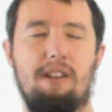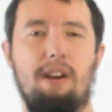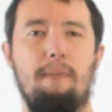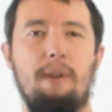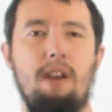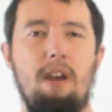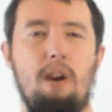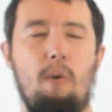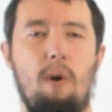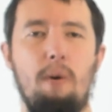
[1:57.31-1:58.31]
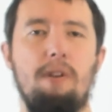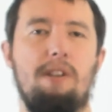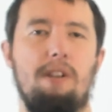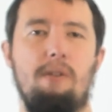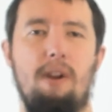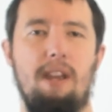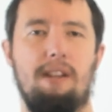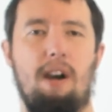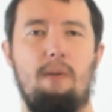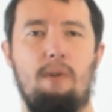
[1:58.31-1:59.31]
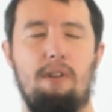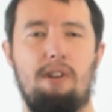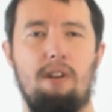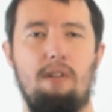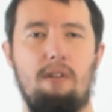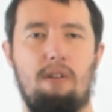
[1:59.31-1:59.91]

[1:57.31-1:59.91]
So what I want to do is I want to